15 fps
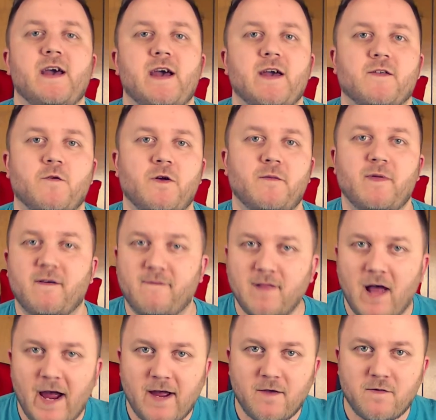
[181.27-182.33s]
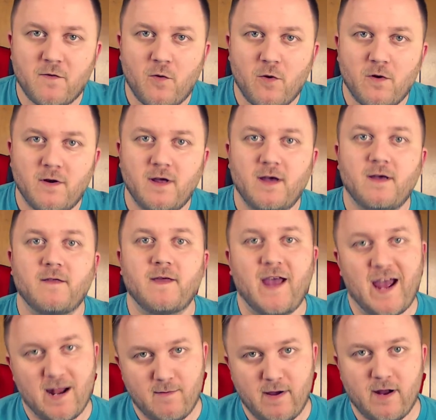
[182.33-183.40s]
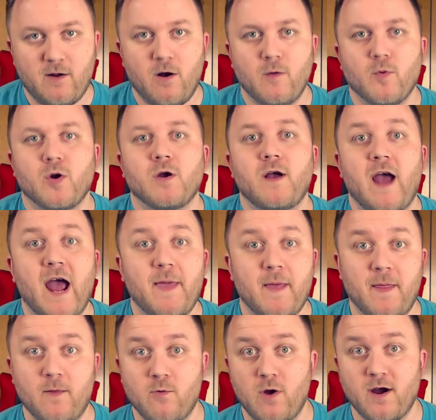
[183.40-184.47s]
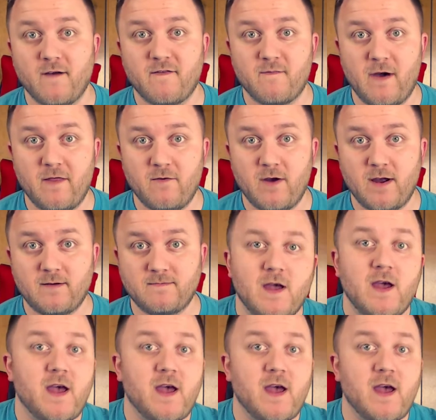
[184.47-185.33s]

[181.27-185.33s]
is going to be the flying sword, the animated armor, and then the Rug of Smothering.